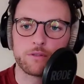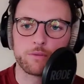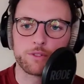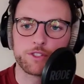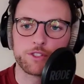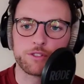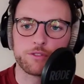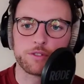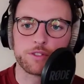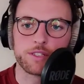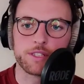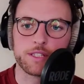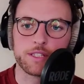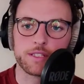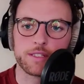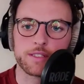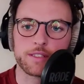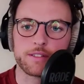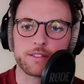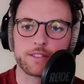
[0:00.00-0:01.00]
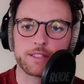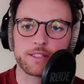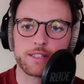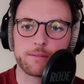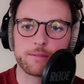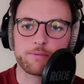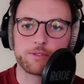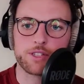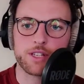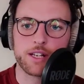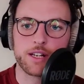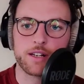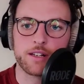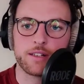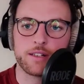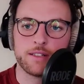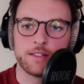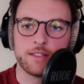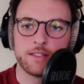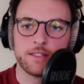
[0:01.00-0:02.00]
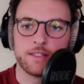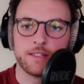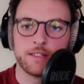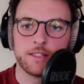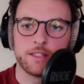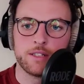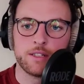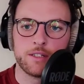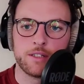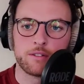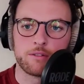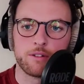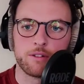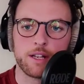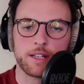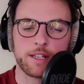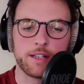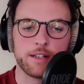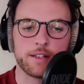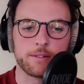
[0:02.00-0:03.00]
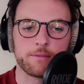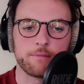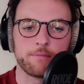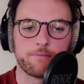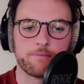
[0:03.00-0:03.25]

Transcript: We do indeed. There is a tip jar right here.